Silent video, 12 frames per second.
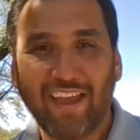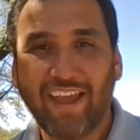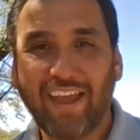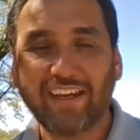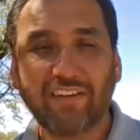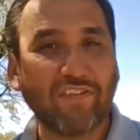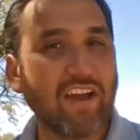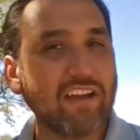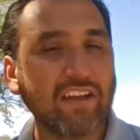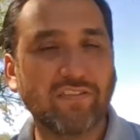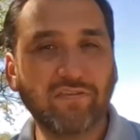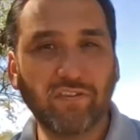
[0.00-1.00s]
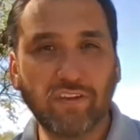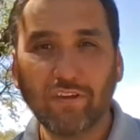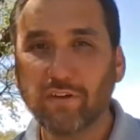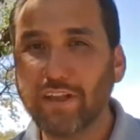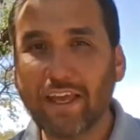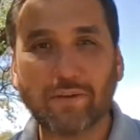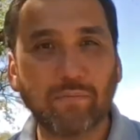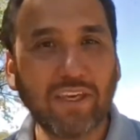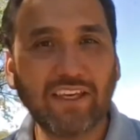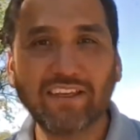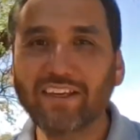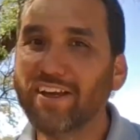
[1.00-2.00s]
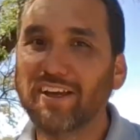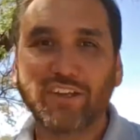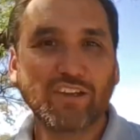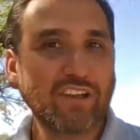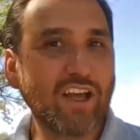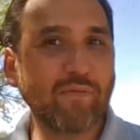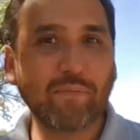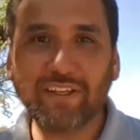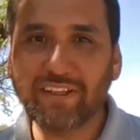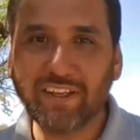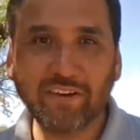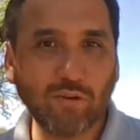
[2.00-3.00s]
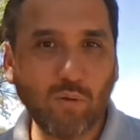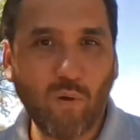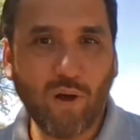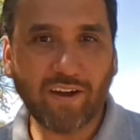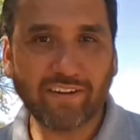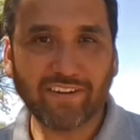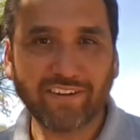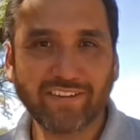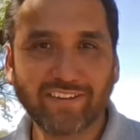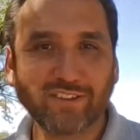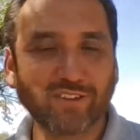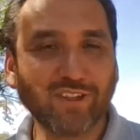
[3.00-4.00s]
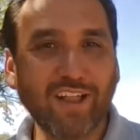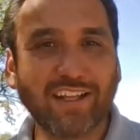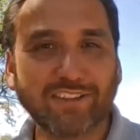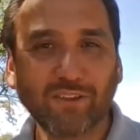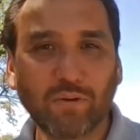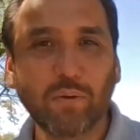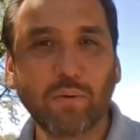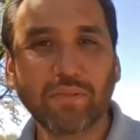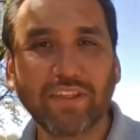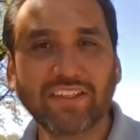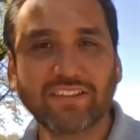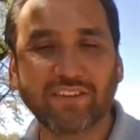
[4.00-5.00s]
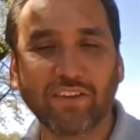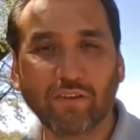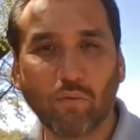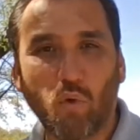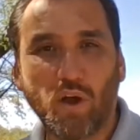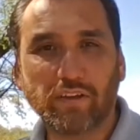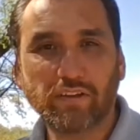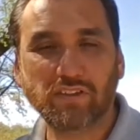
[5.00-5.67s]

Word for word: And if, I, if you're like me, you love being near the water. There's lots of cool things near the water.